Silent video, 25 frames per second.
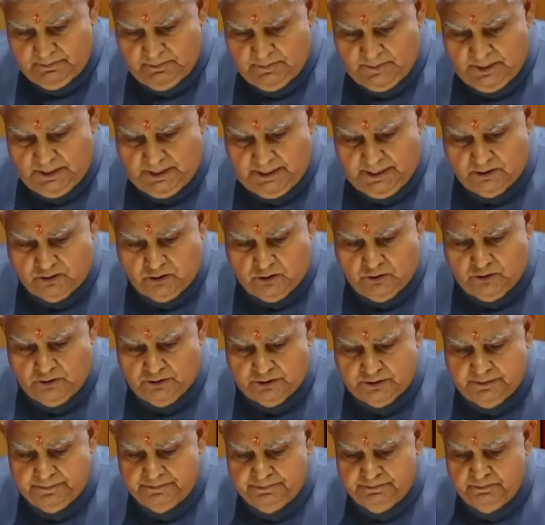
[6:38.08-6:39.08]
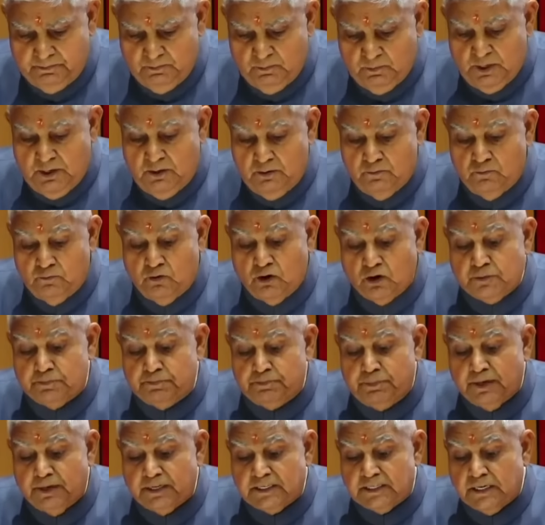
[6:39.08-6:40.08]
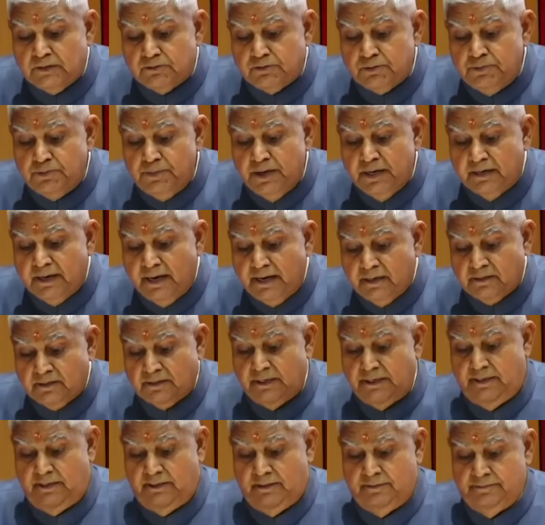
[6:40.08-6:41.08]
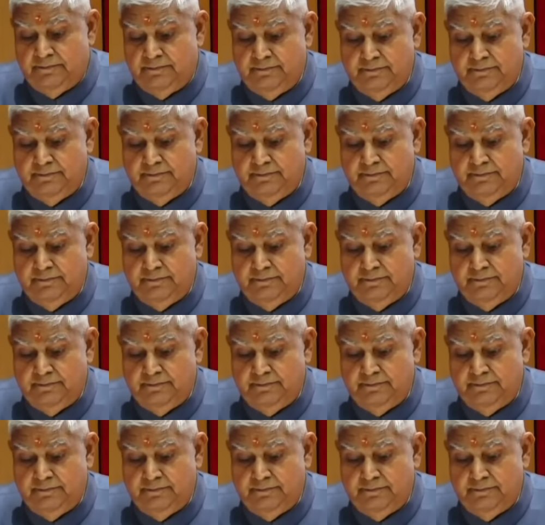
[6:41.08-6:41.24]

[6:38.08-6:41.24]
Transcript: I quote, what perturbs me greatly